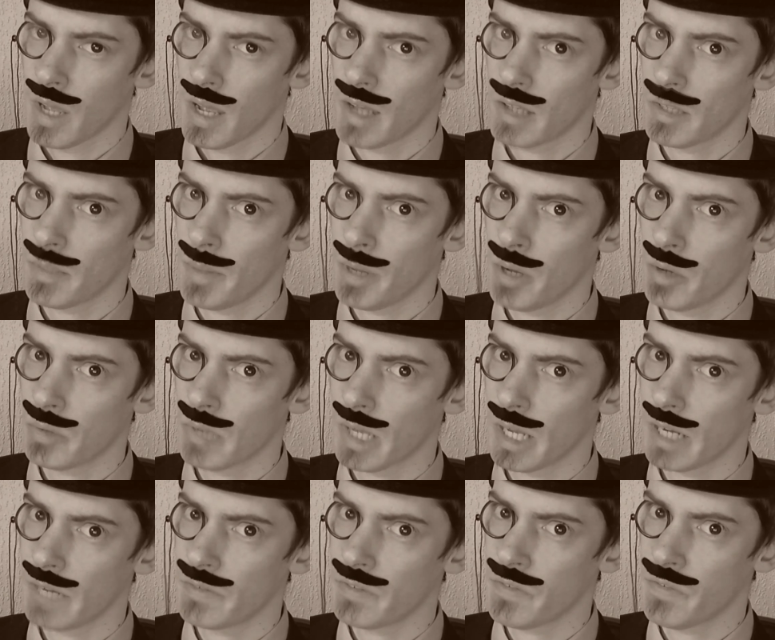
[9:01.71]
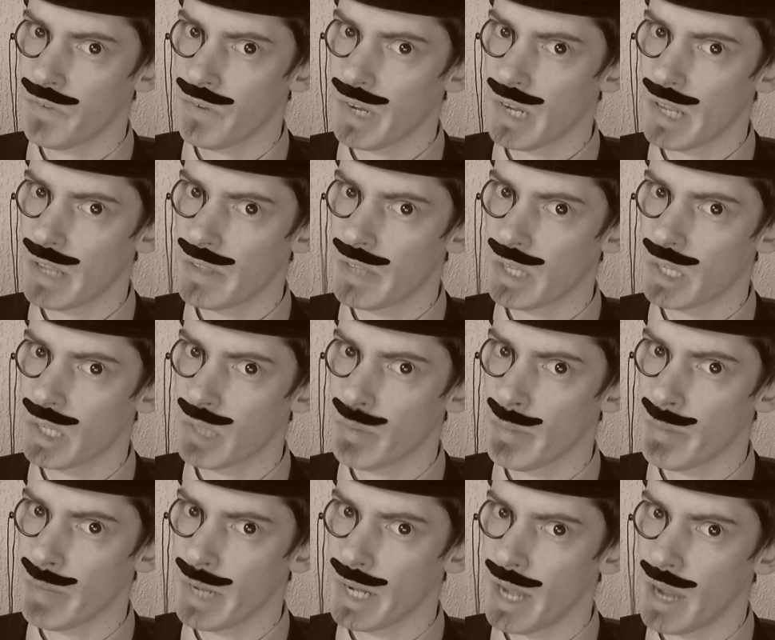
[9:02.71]
I suppose I'll have to f these
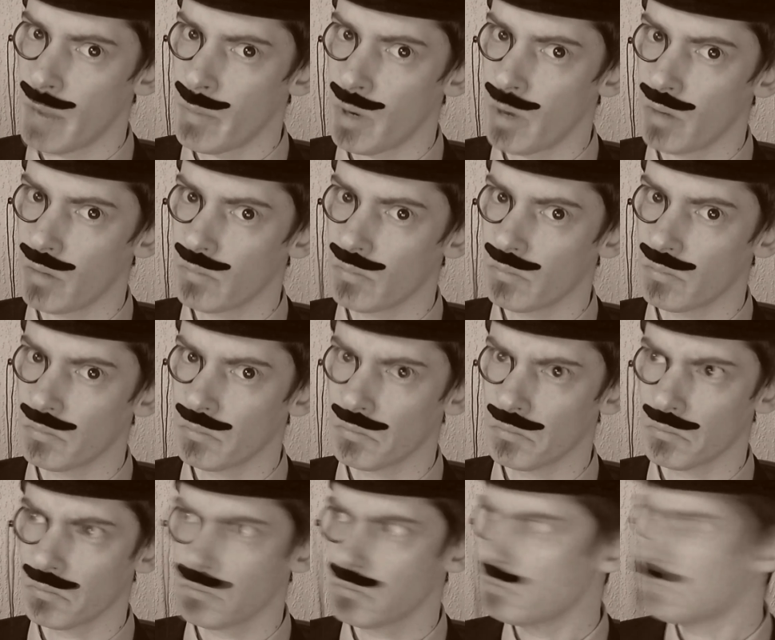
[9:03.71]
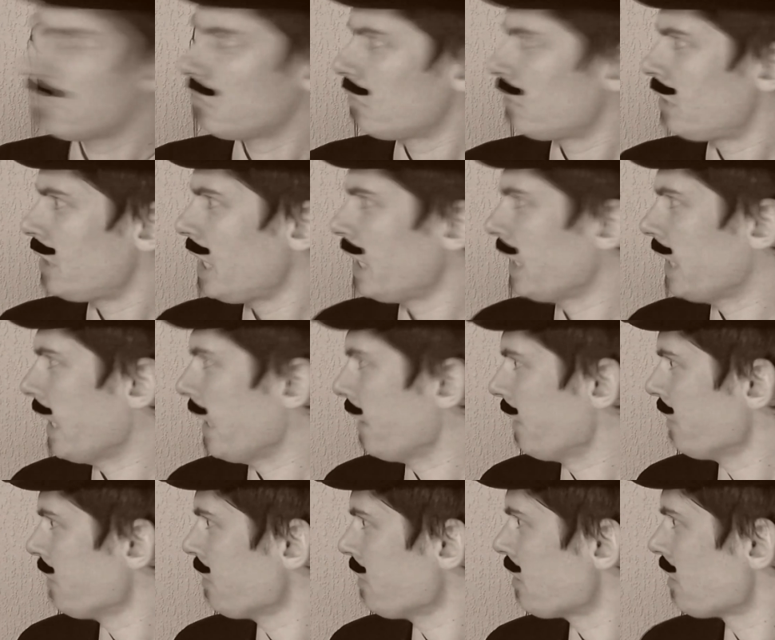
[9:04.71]
women now.
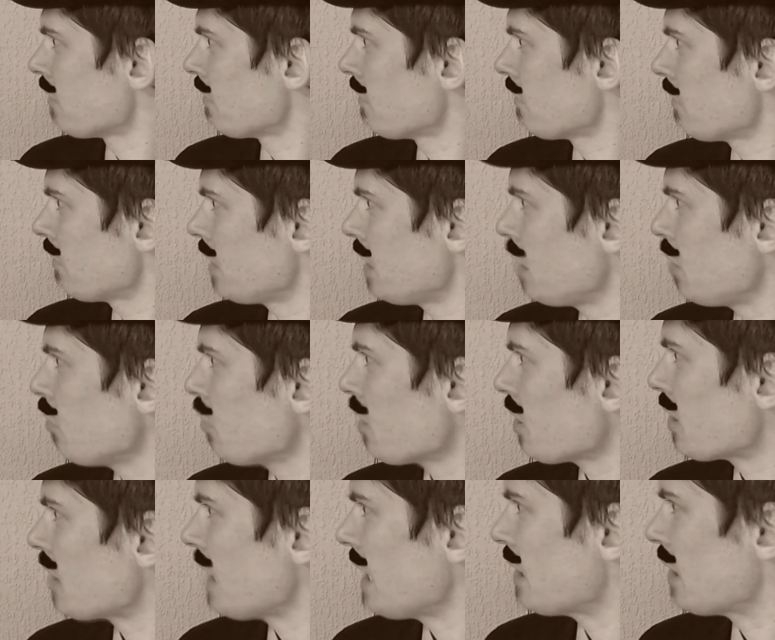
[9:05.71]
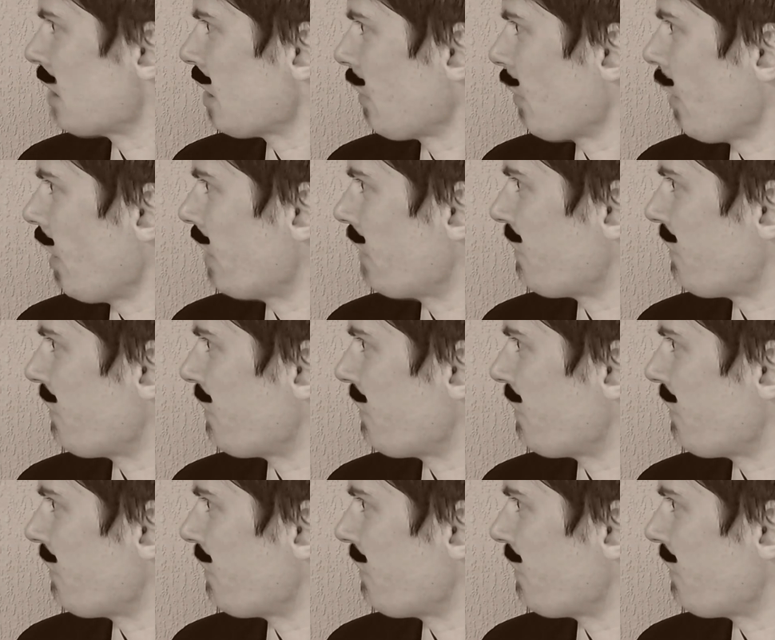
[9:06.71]
Jenkins, did you just censor the word